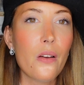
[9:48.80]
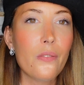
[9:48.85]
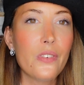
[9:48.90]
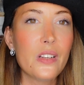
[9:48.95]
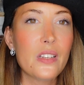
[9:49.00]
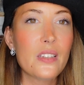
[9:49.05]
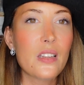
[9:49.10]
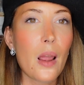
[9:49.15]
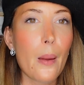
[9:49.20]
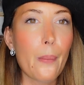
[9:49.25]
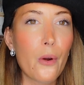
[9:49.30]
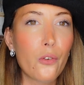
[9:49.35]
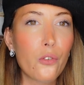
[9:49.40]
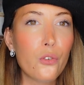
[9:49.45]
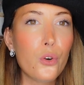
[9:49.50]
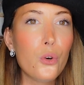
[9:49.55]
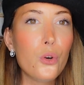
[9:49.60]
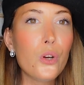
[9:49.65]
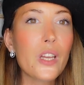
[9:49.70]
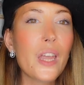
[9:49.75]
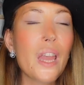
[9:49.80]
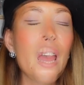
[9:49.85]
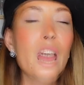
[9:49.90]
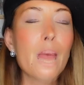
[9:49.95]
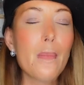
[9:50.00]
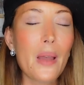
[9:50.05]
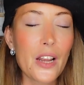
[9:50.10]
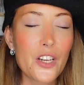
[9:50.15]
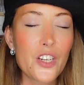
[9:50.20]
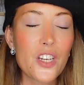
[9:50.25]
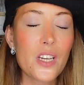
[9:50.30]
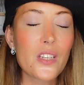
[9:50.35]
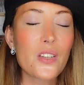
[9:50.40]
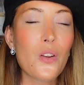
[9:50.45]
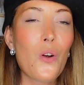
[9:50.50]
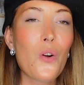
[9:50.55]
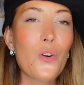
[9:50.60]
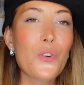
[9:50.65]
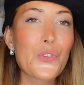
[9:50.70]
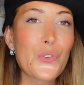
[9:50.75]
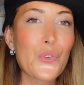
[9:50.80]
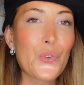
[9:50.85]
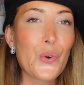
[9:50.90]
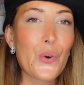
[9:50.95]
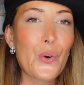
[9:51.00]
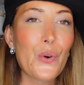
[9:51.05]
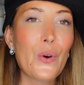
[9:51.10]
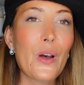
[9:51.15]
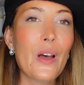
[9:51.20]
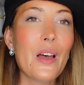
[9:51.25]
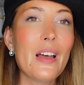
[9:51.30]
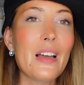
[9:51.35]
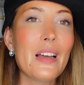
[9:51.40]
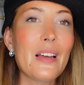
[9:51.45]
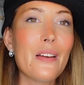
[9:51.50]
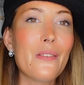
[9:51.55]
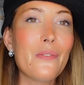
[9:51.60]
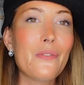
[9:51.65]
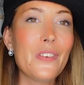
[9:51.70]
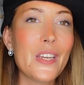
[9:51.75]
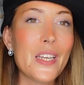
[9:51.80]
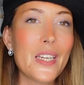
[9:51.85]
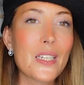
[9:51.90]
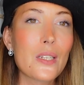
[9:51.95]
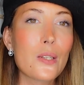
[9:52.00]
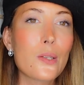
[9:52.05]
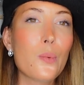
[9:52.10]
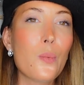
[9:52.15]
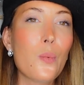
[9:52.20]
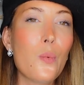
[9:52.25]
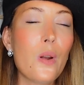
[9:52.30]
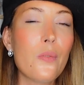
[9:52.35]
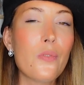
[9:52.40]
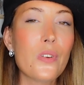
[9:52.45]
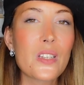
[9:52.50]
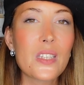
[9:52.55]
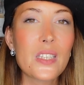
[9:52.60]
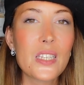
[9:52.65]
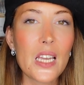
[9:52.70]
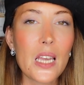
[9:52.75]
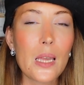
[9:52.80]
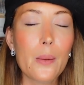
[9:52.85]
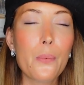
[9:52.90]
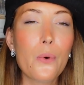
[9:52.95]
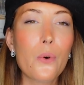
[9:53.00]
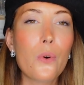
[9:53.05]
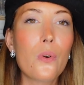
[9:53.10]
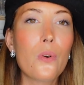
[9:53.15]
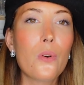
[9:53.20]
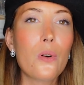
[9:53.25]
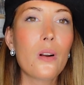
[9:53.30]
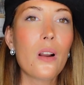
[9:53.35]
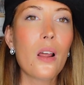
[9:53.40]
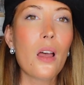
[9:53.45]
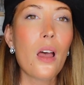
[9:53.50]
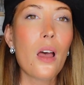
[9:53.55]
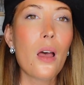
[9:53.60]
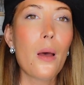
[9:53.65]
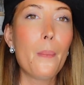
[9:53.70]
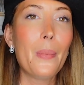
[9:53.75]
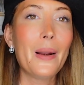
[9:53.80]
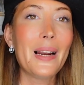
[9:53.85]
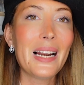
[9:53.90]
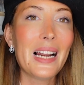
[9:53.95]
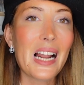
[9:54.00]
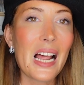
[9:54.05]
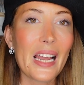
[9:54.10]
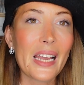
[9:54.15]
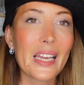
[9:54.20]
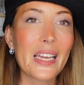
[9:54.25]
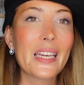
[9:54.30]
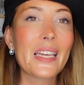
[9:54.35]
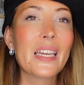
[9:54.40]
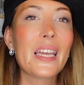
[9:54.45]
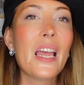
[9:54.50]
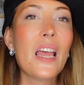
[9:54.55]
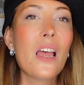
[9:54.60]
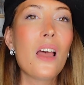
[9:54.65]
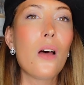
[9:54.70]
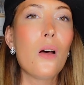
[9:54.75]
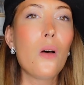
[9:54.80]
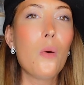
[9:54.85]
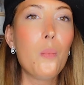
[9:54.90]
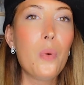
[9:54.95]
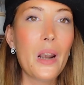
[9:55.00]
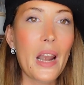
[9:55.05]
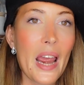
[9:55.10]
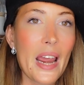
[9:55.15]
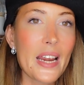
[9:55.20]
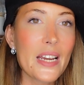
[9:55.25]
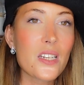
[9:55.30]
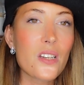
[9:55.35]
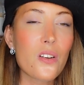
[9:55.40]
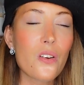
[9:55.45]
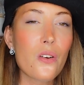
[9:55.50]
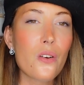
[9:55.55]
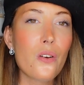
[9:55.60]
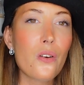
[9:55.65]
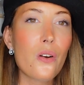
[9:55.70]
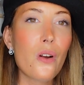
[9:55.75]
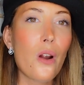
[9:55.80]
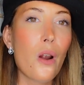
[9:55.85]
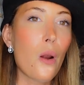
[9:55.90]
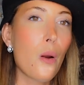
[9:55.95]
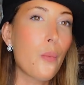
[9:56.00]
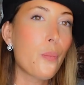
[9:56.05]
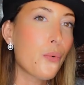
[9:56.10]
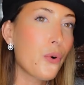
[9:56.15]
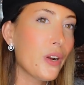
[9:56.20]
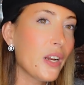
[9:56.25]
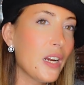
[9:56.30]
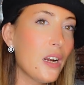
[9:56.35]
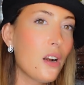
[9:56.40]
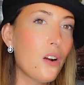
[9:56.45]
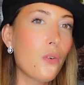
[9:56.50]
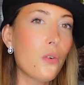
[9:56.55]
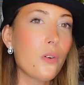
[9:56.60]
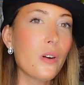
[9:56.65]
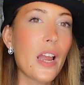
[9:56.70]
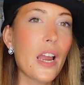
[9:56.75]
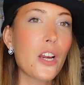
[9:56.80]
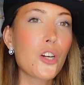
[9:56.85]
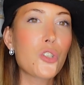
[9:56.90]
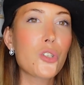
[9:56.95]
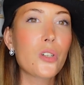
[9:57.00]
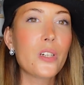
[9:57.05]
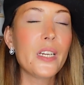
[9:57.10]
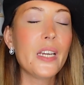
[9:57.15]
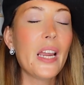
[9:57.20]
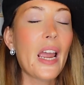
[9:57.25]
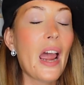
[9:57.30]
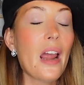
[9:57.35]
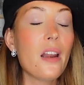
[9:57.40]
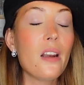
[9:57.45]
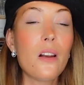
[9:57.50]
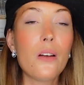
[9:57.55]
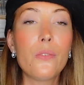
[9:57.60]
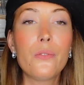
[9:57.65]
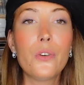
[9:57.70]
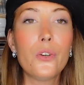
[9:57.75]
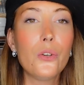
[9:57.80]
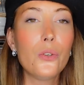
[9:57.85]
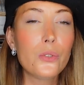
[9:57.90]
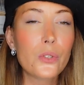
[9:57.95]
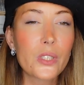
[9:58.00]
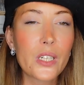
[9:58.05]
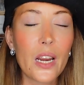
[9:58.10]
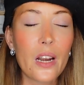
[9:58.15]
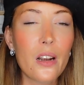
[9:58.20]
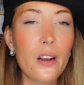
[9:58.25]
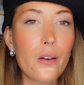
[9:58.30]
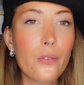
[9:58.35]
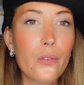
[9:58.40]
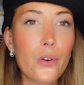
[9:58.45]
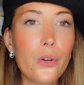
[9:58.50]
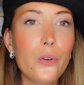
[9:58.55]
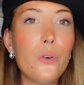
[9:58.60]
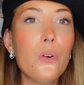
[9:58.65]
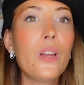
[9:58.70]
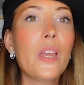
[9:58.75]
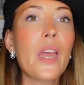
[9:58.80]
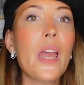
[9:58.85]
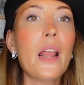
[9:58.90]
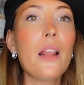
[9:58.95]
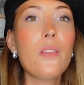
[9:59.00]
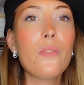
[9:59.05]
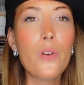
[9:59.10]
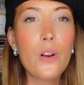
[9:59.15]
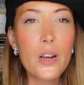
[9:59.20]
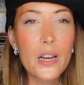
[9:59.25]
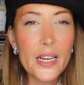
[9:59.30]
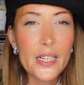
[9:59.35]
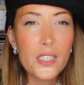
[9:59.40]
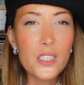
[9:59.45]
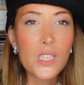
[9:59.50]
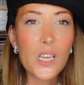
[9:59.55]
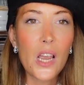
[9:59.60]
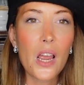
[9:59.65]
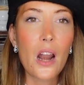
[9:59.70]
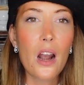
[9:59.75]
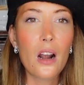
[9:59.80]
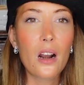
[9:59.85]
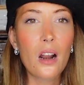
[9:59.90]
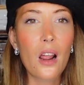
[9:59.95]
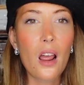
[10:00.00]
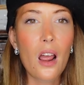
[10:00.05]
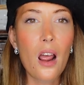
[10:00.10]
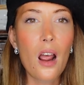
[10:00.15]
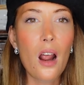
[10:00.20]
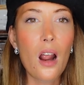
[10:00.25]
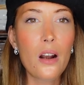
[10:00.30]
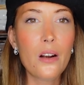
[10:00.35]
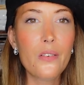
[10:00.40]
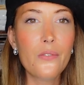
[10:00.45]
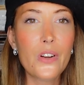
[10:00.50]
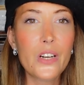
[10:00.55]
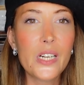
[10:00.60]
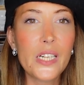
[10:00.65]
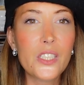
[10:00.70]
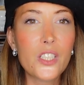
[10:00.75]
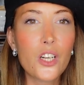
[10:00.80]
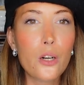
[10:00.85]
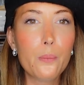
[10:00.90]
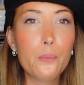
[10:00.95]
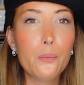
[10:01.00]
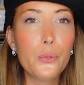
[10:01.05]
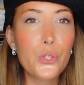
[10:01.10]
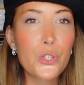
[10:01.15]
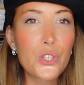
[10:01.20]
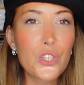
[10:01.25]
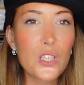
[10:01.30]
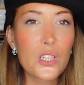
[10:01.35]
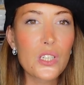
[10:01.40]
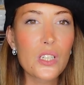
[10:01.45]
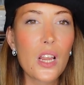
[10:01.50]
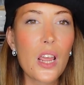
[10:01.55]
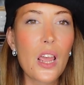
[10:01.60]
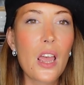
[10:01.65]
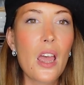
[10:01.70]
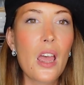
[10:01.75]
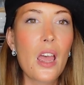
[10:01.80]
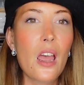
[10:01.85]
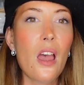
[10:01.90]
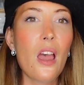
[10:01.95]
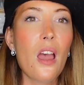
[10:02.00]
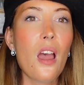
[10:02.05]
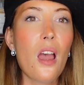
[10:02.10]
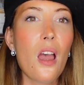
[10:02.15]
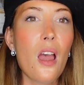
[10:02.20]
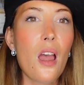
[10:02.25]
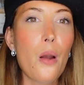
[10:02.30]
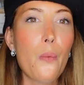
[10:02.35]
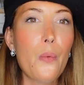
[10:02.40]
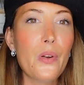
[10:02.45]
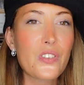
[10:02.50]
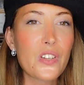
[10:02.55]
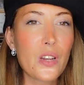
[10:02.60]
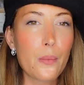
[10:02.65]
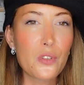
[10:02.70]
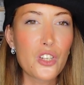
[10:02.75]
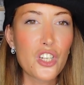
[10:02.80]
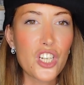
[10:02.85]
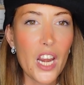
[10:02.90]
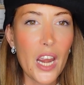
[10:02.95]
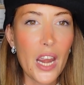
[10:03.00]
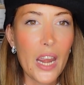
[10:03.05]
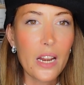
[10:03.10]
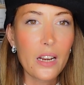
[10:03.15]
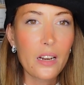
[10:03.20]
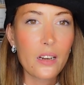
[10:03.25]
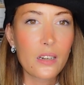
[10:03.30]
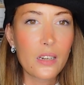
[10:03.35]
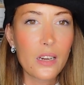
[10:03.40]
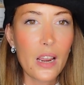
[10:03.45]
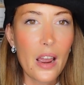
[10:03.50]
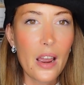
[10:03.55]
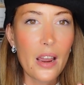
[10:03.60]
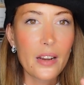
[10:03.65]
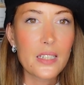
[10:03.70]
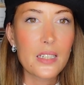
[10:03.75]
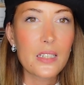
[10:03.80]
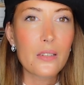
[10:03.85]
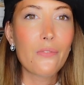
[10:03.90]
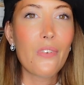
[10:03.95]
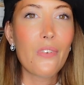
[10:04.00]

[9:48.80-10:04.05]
this type of look. She matches also this with a staple black blazer, pretty long actually. I love the look, I love the look. And the little boots with some chain. Yeah, it's